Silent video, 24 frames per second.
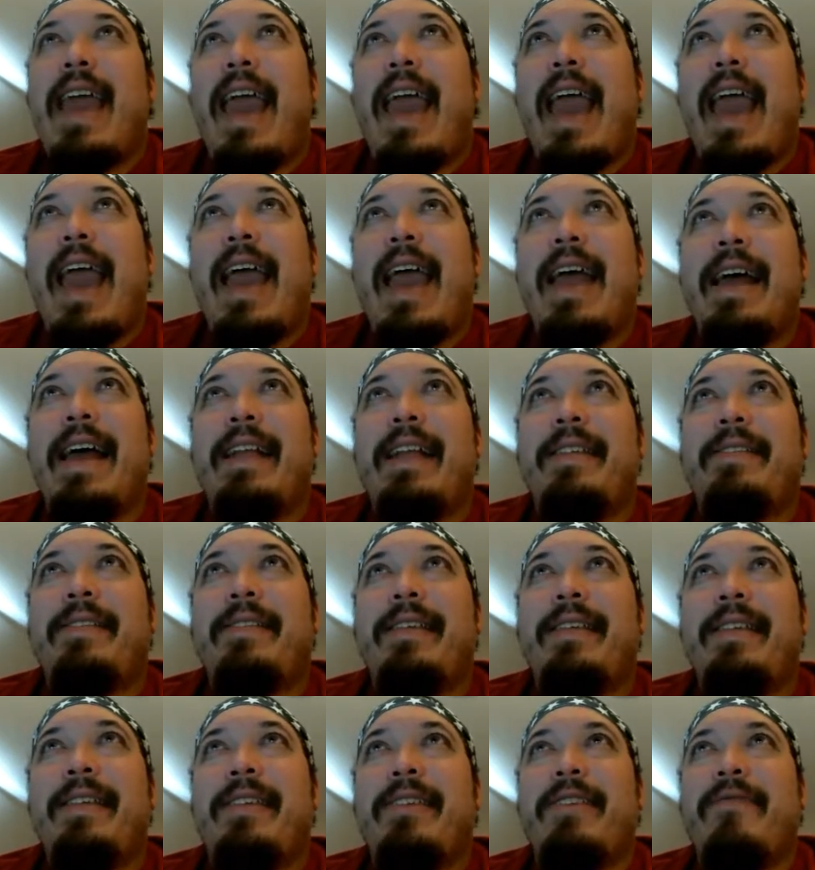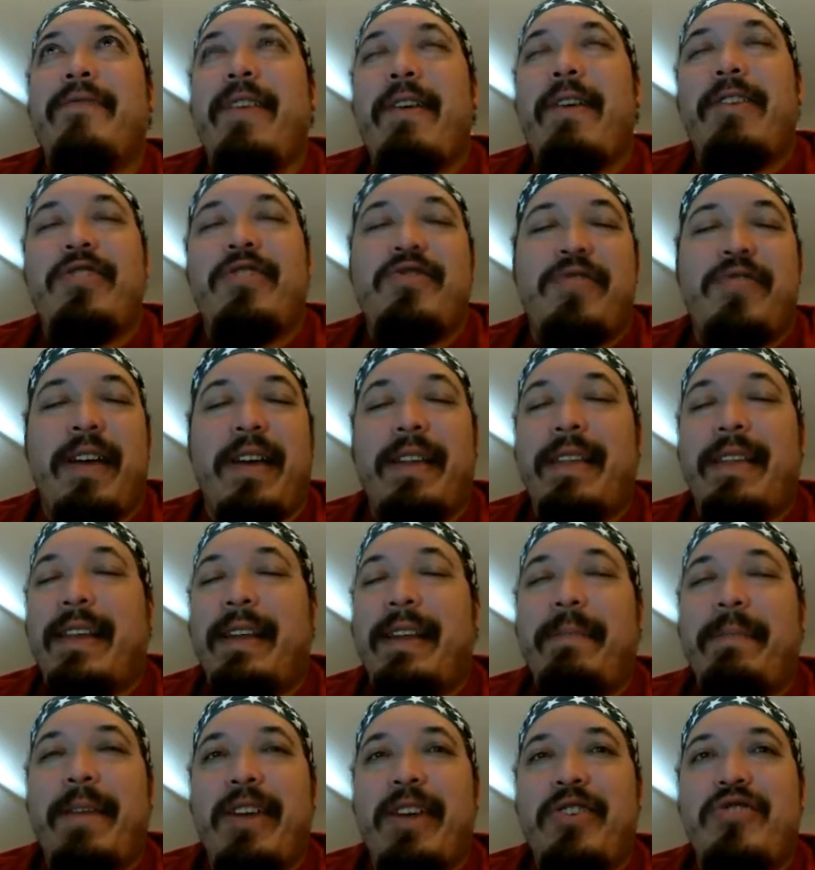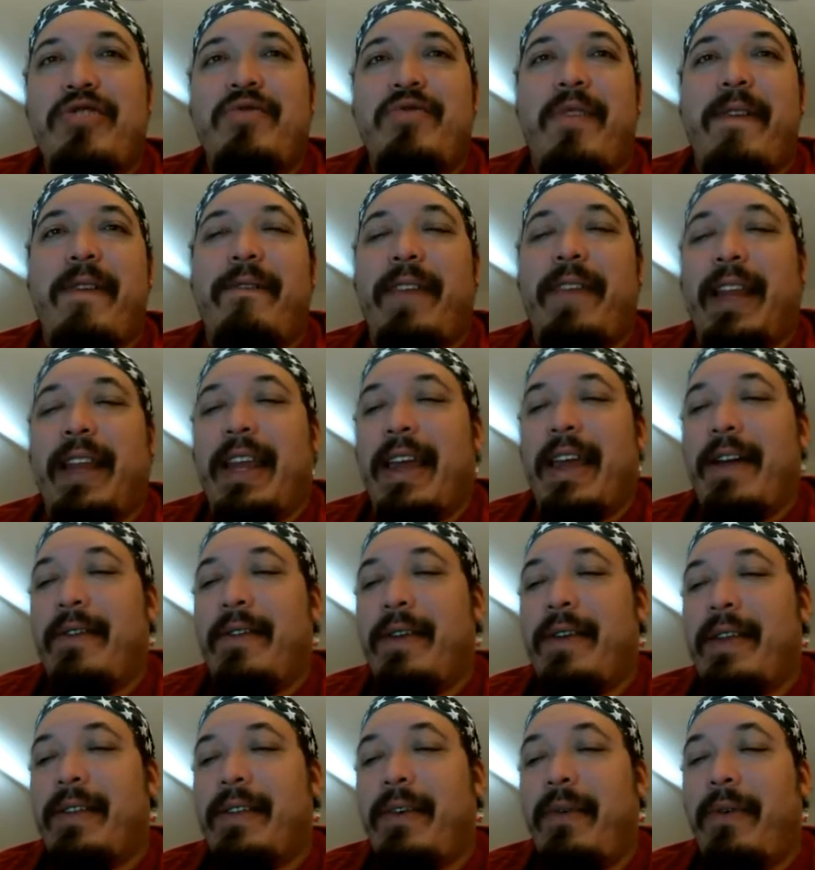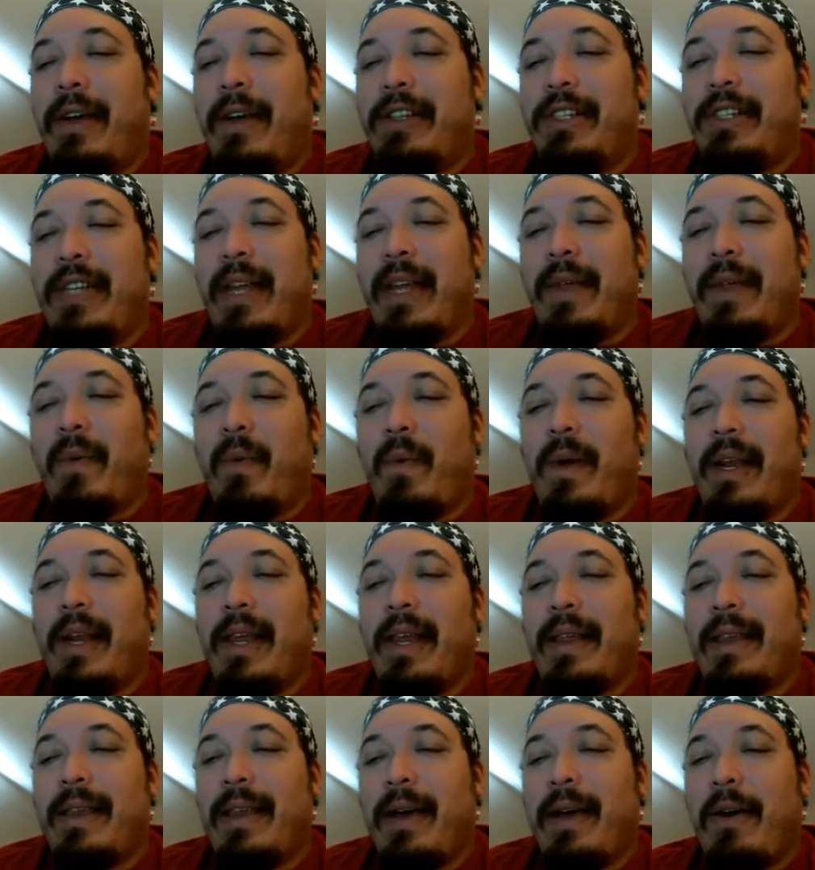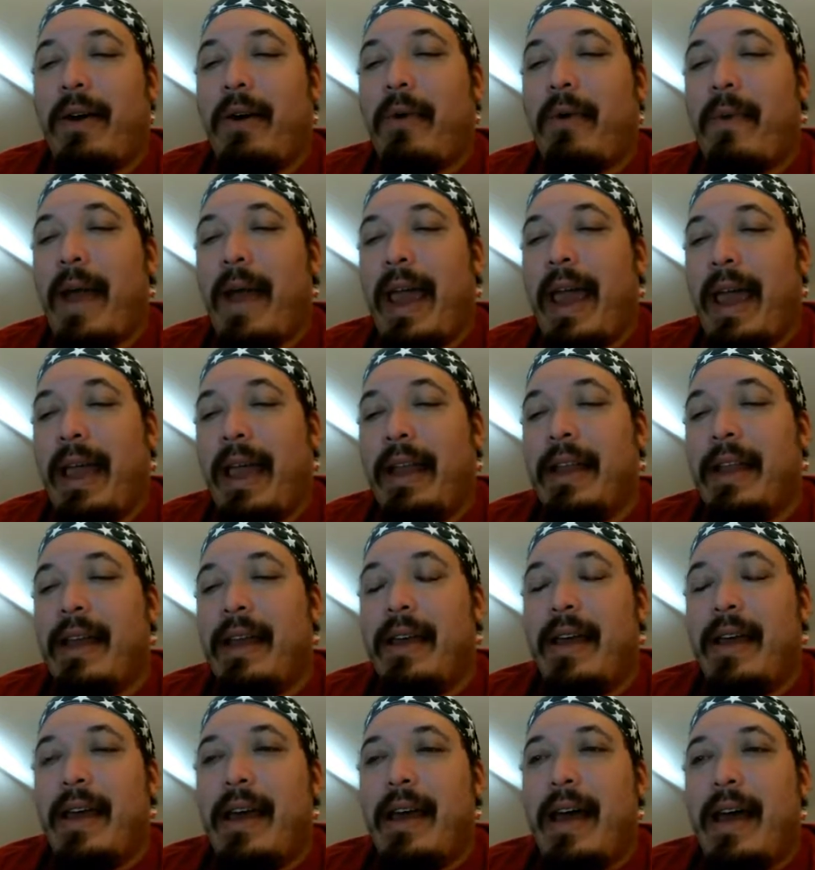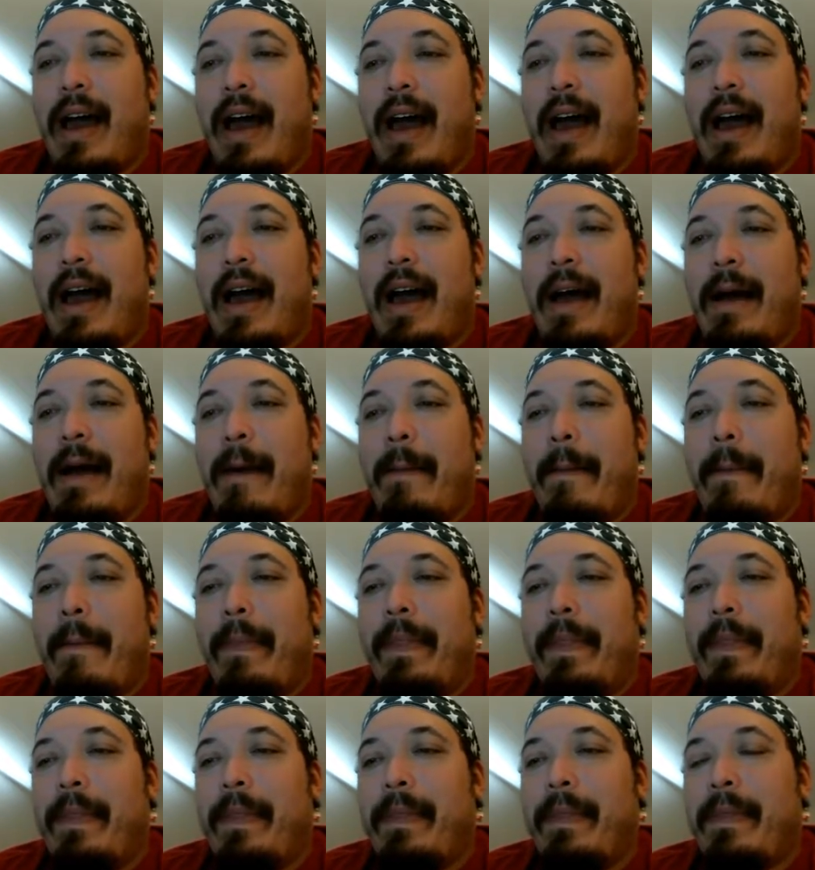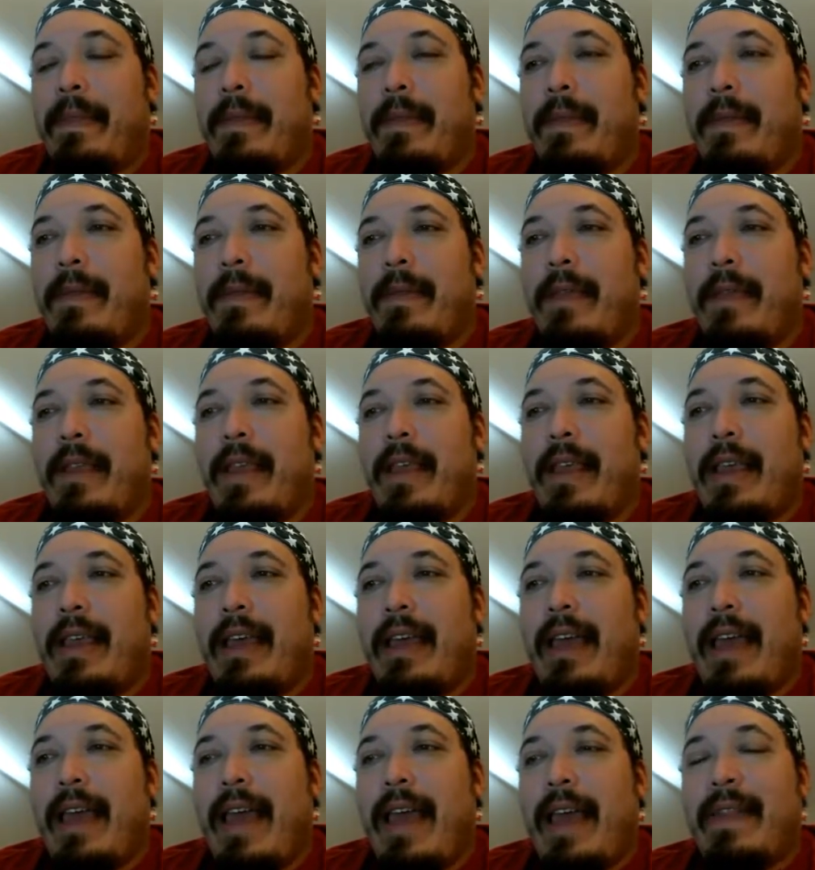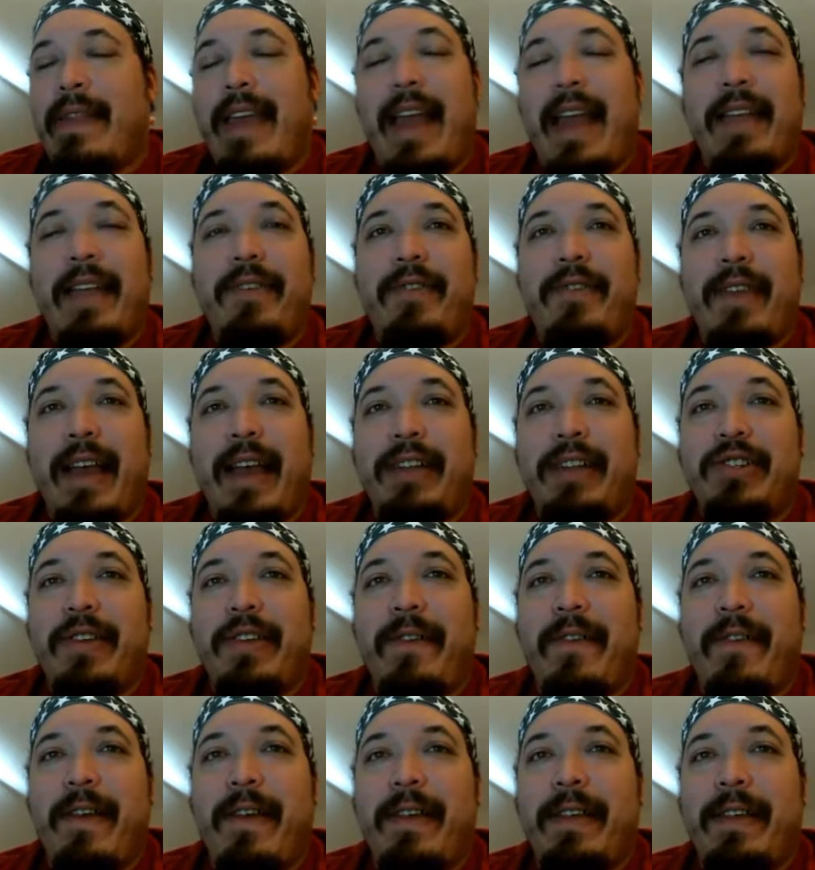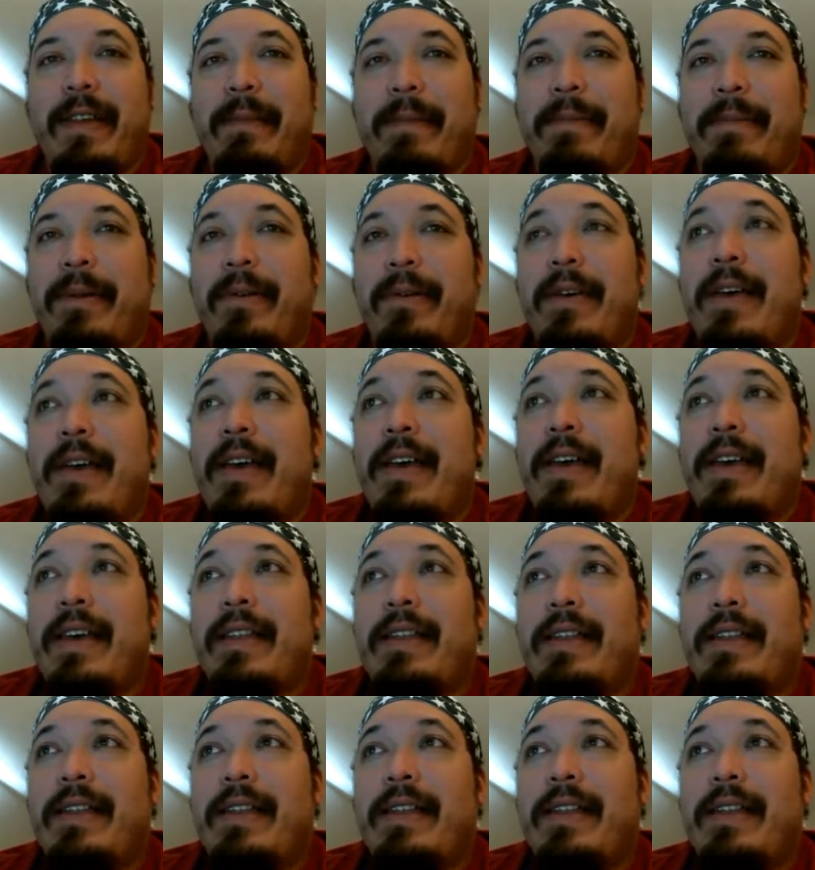And so this is a it's going to be a short video. And the question is, what is the alt-right? Um, the answer is actually very simple. The